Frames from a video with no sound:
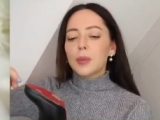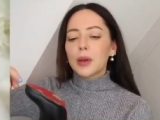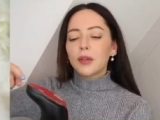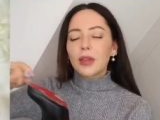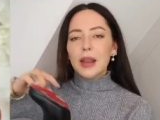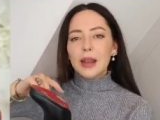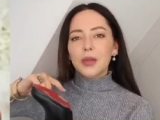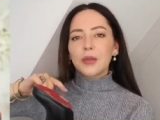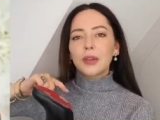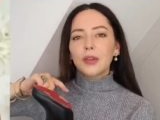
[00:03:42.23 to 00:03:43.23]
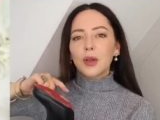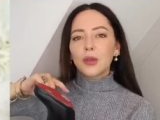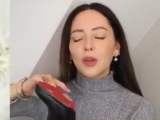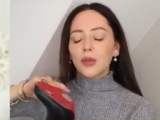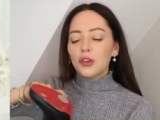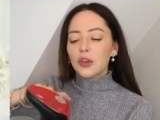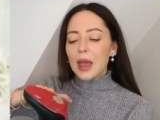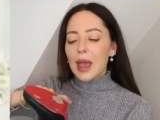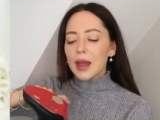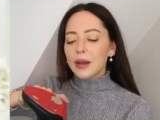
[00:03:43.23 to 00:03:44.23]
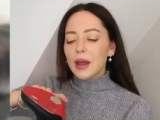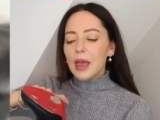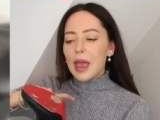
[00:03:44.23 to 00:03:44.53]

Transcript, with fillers: because that leather is so soft, you can